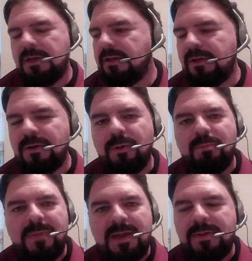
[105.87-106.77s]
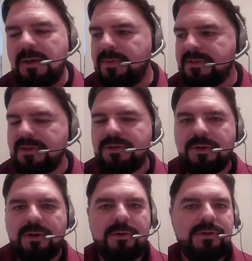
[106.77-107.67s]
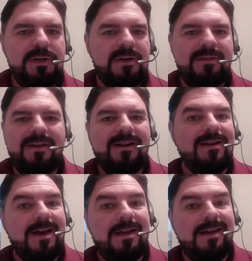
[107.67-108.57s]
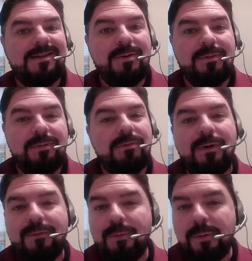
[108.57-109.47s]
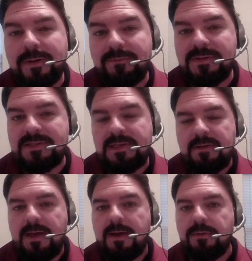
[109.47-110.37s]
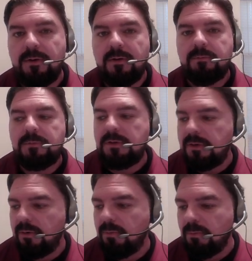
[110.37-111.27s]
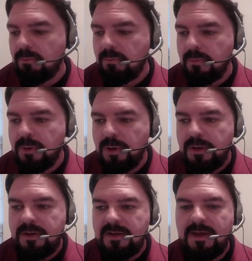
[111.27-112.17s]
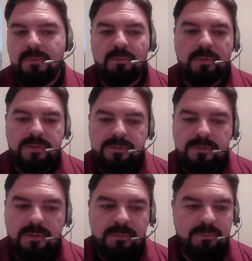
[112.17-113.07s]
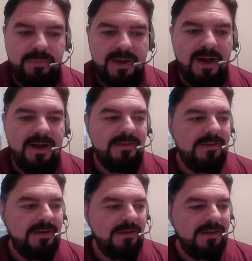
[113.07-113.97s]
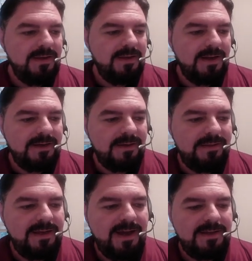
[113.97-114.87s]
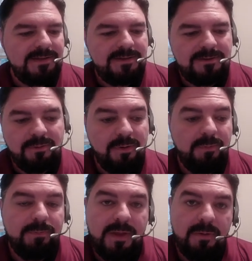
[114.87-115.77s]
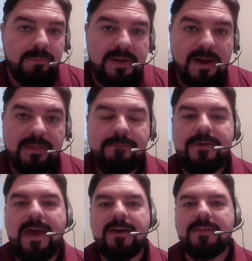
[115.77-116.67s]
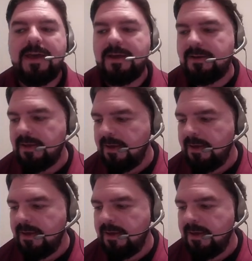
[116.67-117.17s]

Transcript: you know, maybe a position coach here and there. I don't know if we'll even see that though. You know, with beyond the idea or beyond the fact that